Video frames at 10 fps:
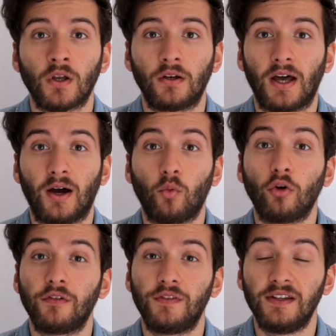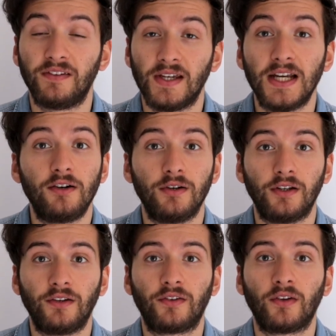Now, one of these
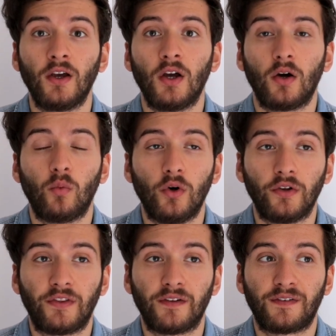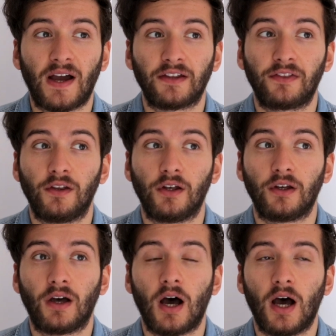areas was the fact
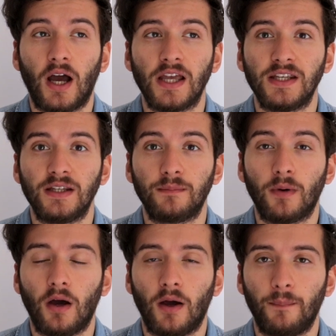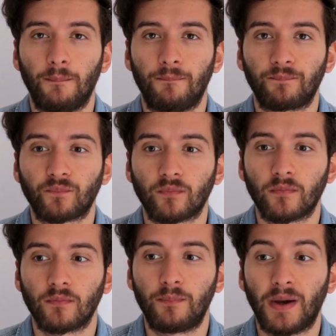that I um,
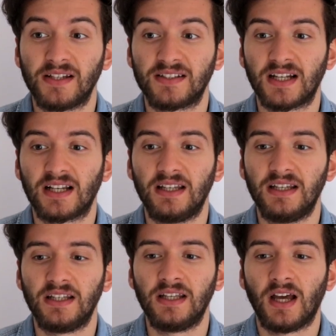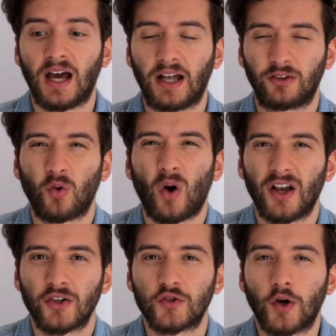basically had
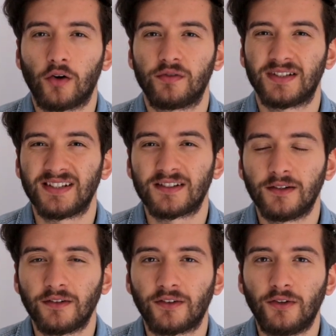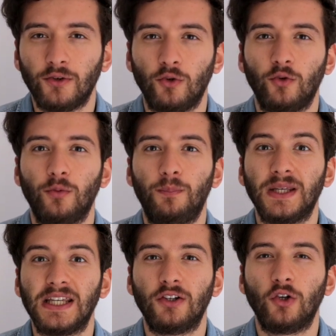quite a strong resistance to
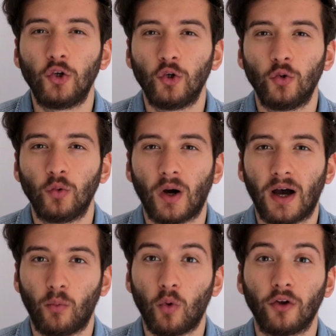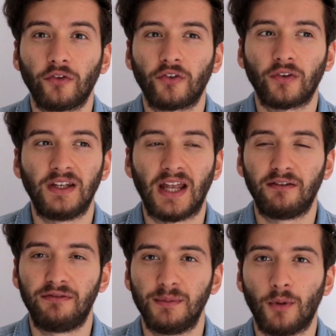being who I was in
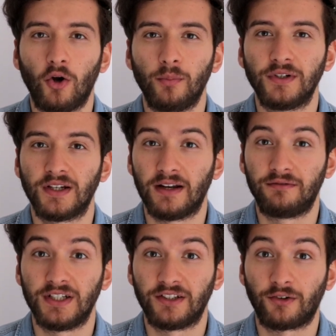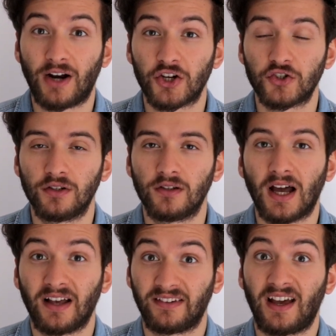every moment and every
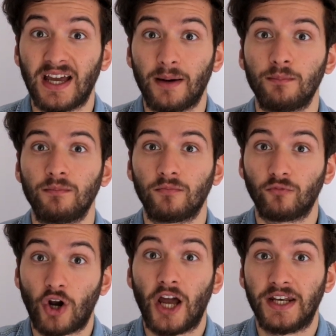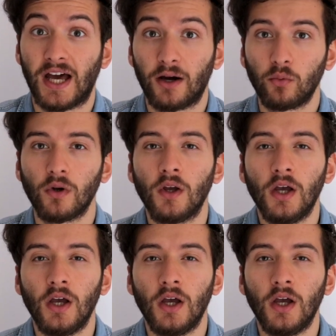interaction as I am right now.